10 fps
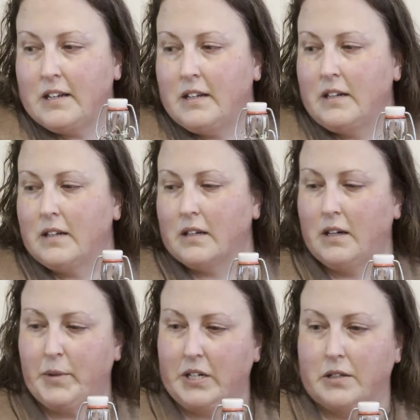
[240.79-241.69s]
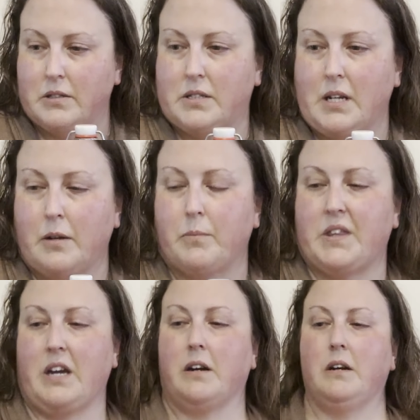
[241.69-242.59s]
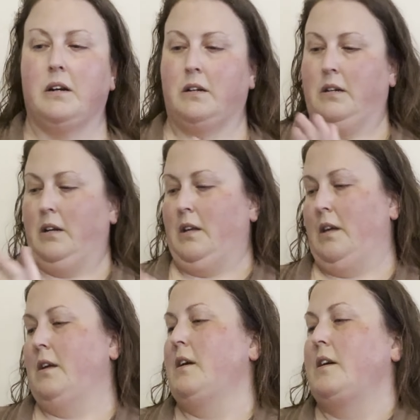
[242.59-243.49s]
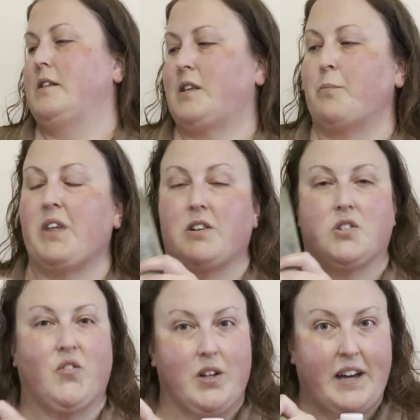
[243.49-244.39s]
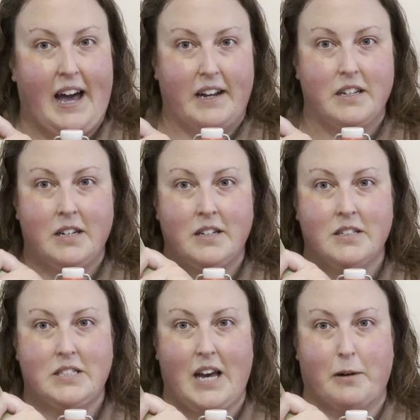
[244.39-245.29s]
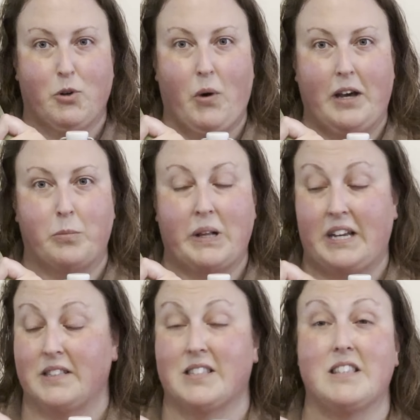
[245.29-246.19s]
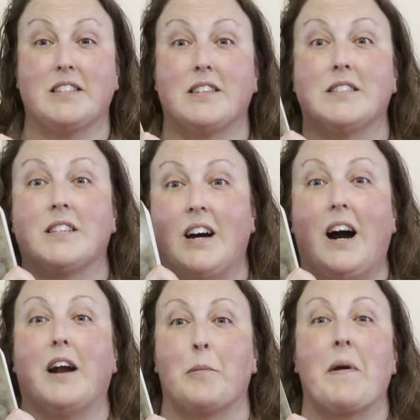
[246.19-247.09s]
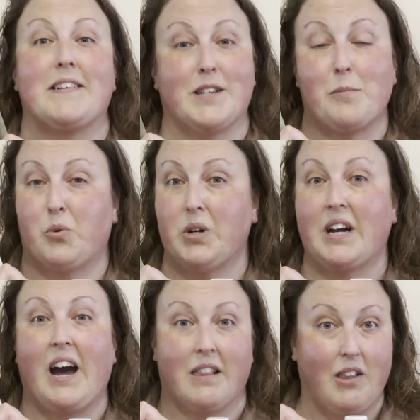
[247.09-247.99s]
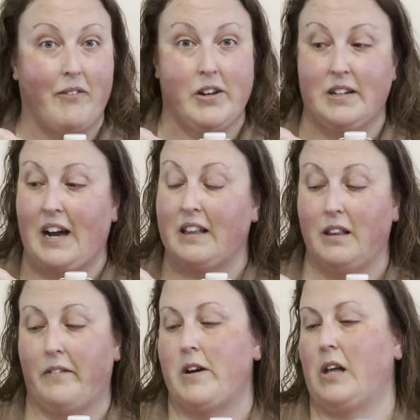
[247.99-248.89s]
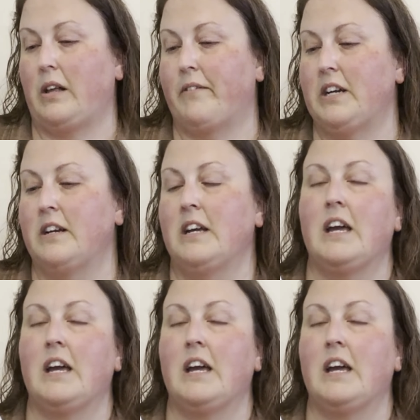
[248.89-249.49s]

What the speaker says: Come here, Sam Thayer. Sam Thayer's Field Guide to Edible Wild Plants. This is an amazing book. I love it, I love it, I love it.